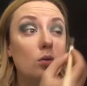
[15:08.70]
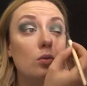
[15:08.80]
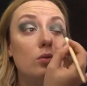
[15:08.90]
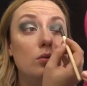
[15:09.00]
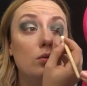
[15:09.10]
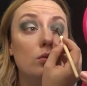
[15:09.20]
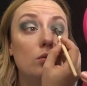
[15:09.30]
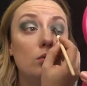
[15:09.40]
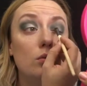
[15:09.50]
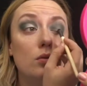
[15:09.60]

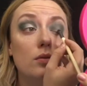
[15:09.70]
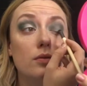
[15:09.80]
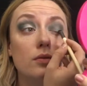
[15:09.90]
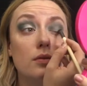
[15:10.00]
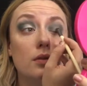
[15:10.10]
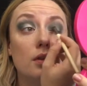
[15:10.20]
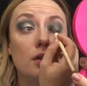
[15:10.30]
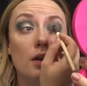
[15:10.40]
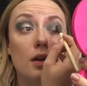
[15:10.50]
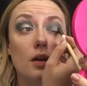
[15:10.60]
Ooh.
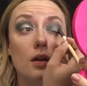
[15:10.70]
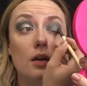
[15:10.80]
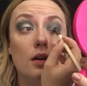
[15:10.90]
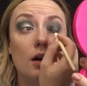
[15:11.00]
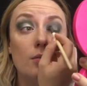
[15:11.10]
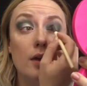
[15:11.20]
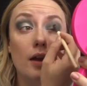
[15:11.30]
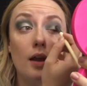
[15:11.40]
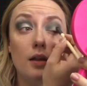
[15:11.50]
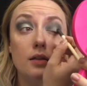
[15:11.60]
I'm
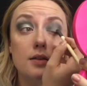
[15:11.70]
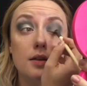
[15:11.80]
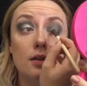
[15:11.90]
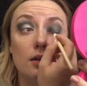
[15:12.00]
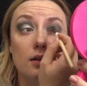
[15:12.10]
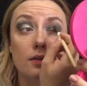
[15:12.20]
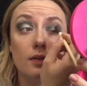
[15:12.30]
not hating this either.